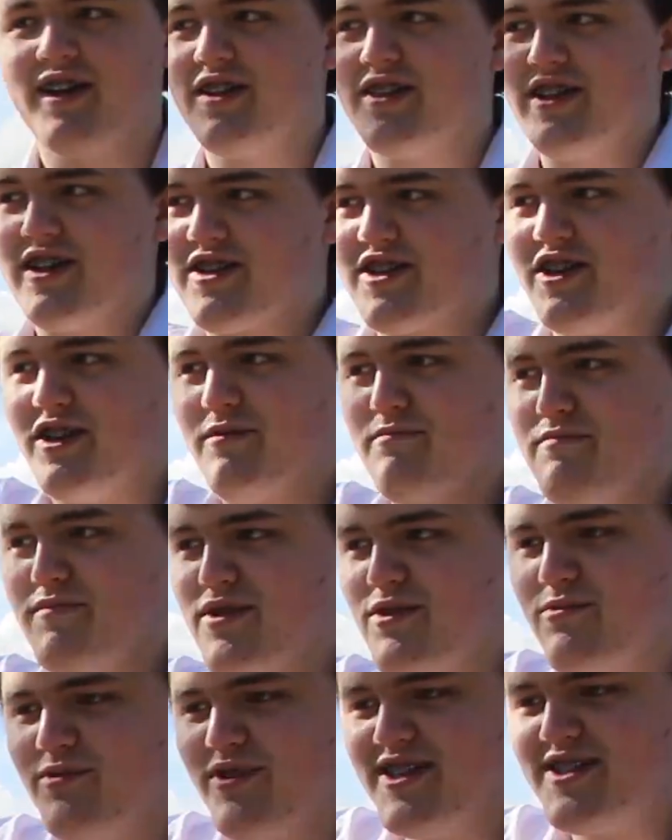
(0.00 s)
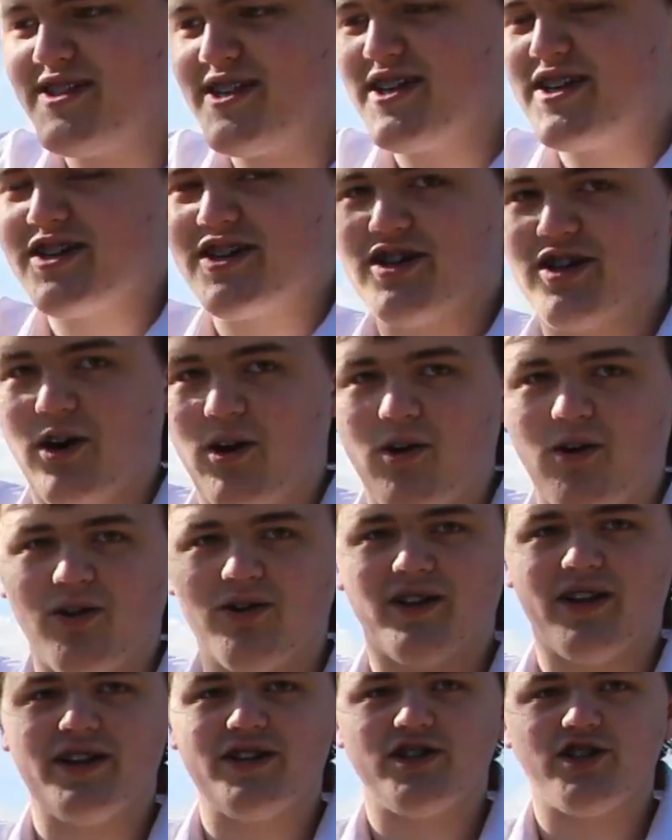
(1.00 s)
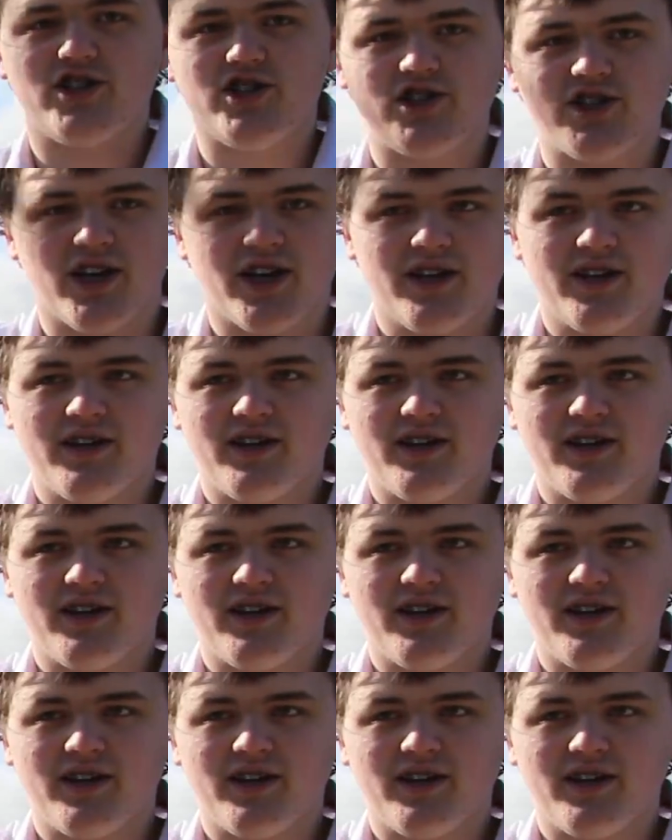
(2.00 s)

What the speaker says: the community college.